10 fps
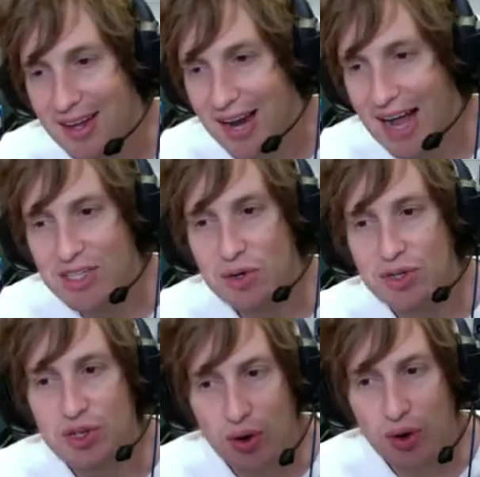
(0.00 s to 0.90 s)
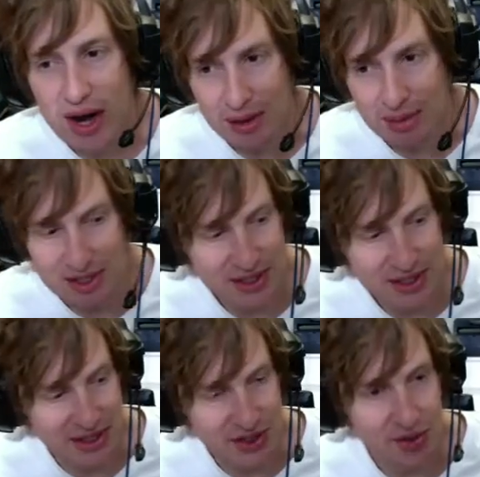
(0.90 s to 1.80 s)
It has no story
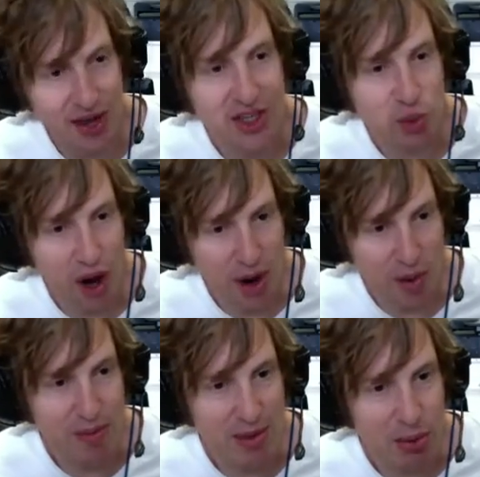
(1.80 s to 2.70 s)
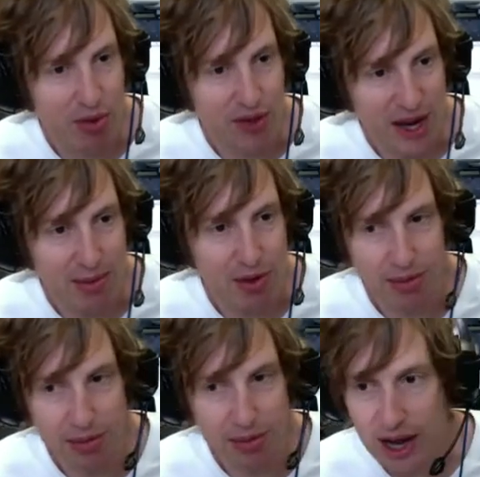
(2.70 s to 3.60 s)
elements. And so that's why when people think about
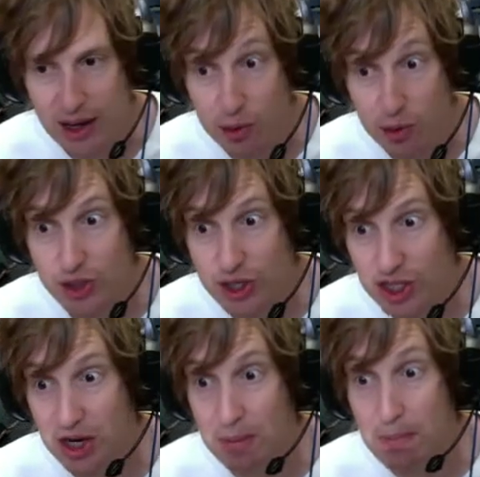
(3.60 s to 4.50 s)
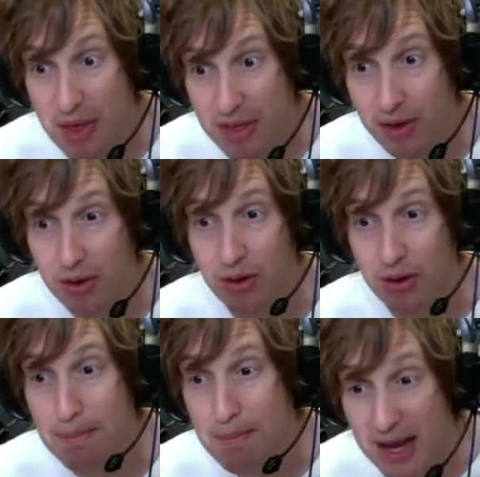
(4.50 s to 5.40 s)
the moon landing, which was such a mythical,
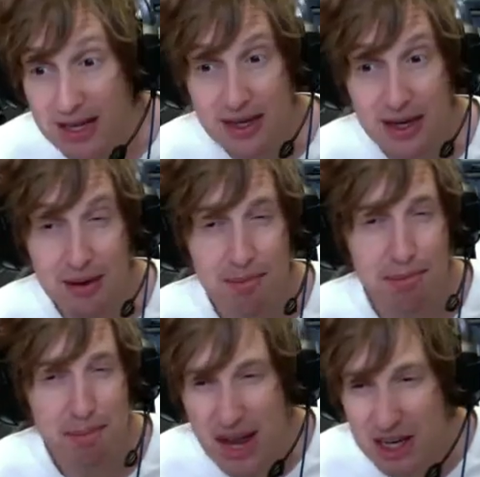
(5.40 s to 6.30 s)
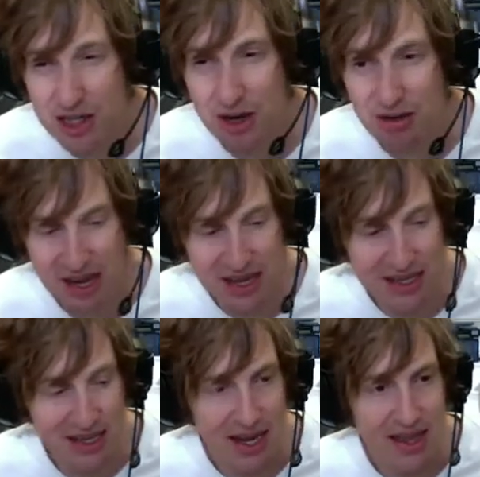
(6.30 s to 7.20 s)
amazing, major
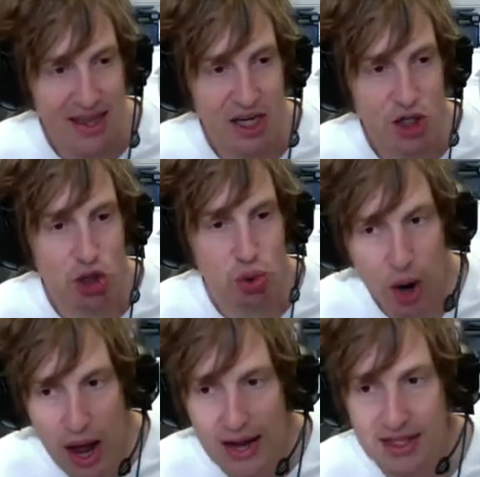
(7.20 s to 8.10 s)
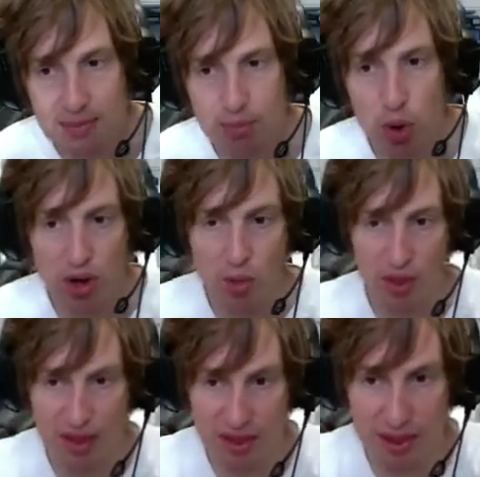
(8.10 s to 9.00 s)
event, they try to put it
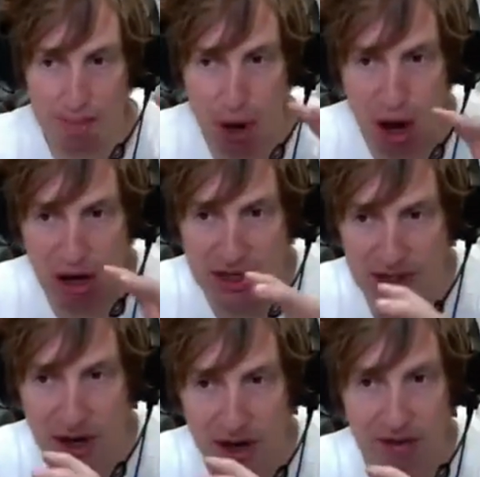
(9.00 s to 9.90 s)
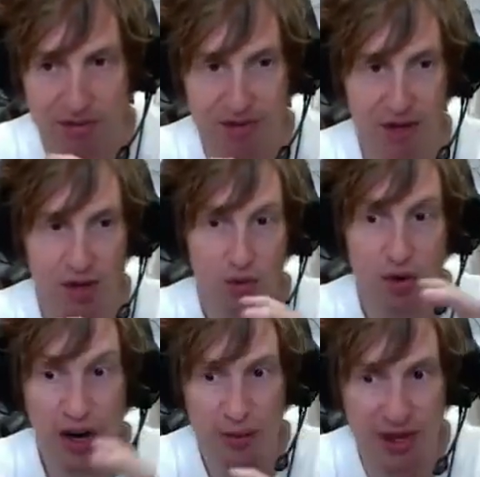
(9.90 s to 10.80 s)
within the box of
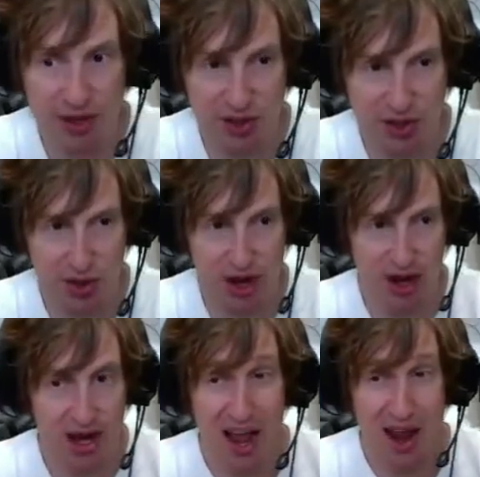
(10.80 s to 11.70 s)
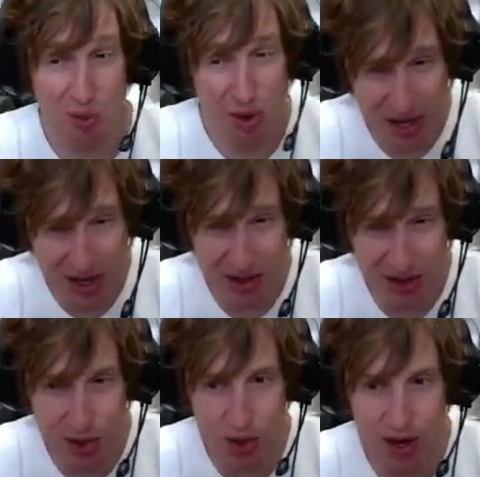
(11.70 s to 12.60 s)
really, really good story. And really good
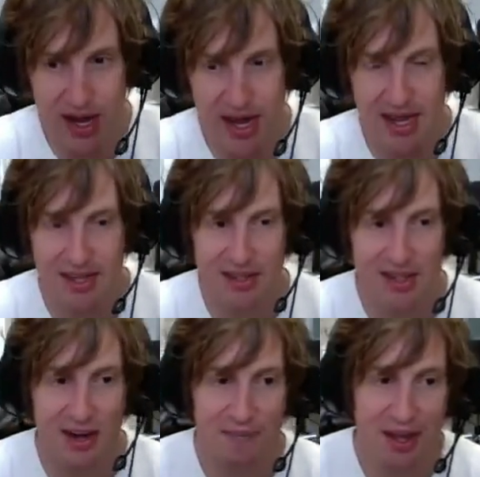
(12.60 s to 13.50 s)
story is,